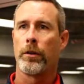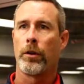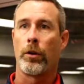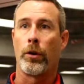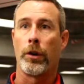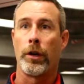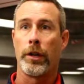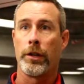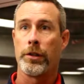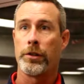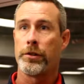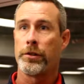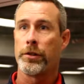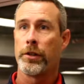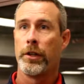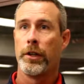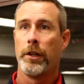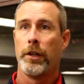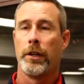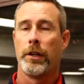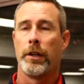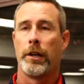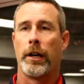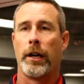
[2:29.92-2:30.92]
Hoyos.
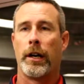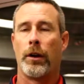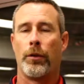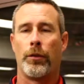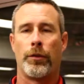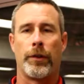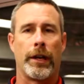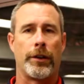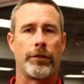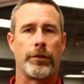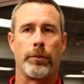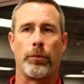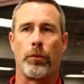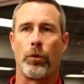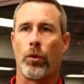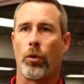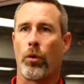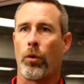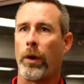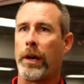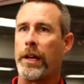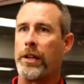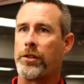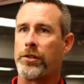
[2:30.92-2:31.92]
Uh, we've got some
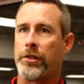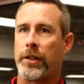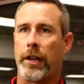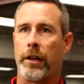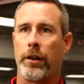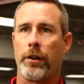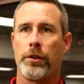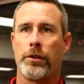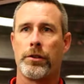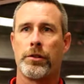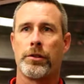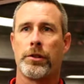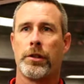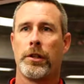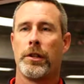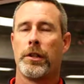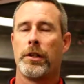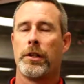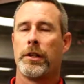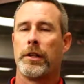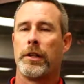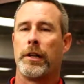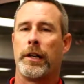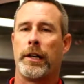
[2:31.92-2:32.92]
great setters
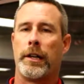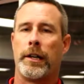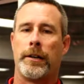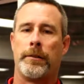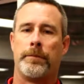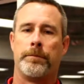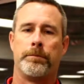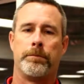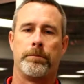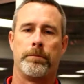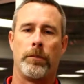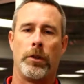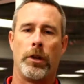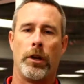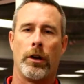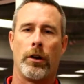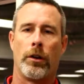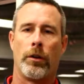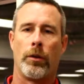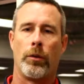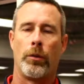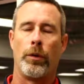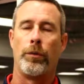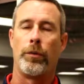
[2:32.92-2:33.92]
um, you
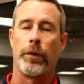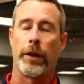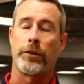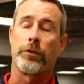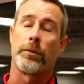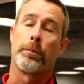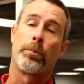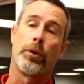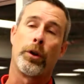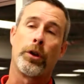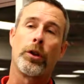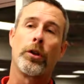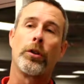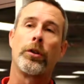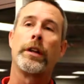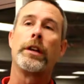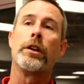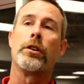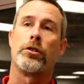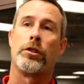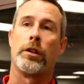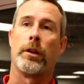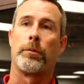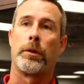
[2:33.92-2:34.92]
know, we've got some pretty good
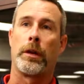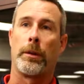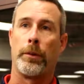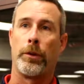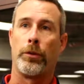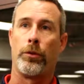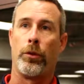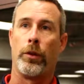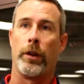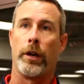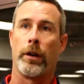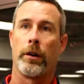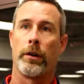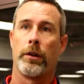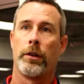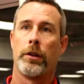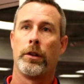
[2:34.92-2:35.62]
leadership coming through there.